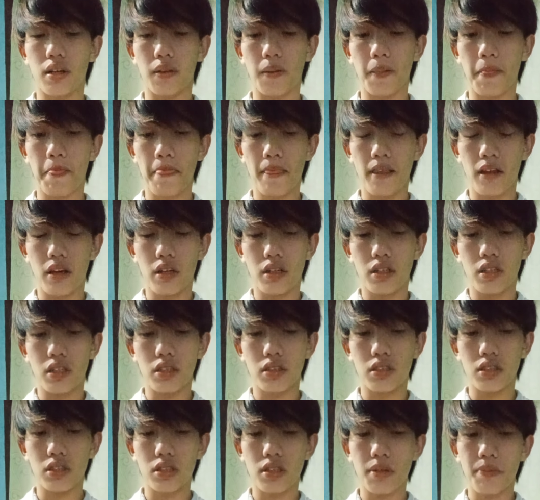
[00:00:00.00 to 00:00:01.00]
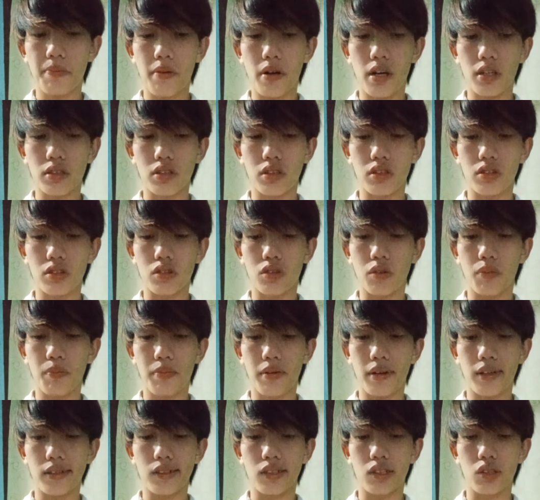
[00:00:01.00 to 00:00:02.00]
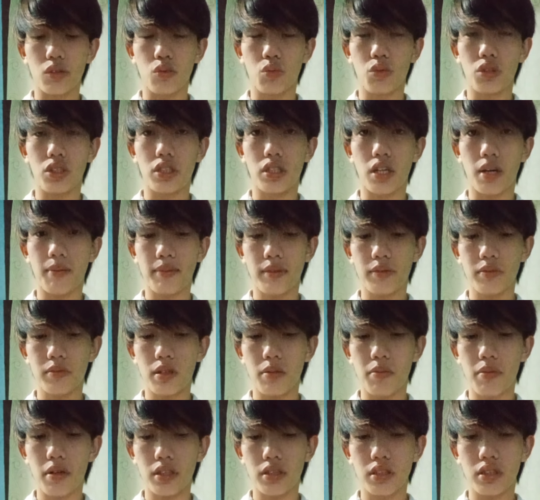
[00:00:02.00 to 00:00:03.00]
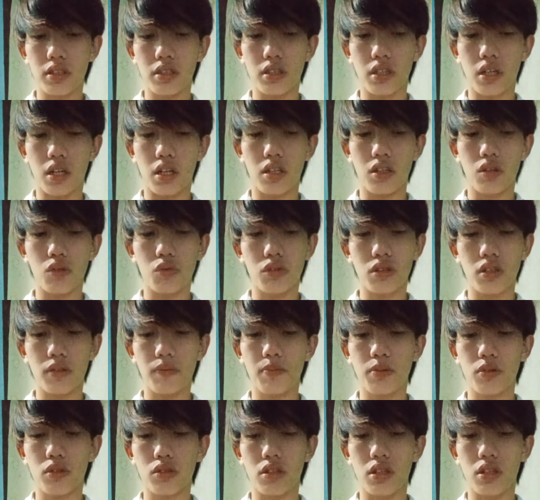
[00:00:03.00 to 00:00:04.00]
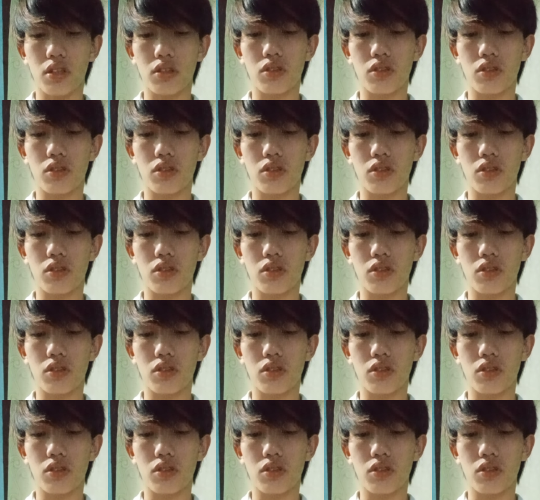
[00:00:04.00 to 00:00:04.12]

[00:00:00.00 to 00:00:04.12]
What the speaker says: it is the process of plants which some of the bacteria along with the protistons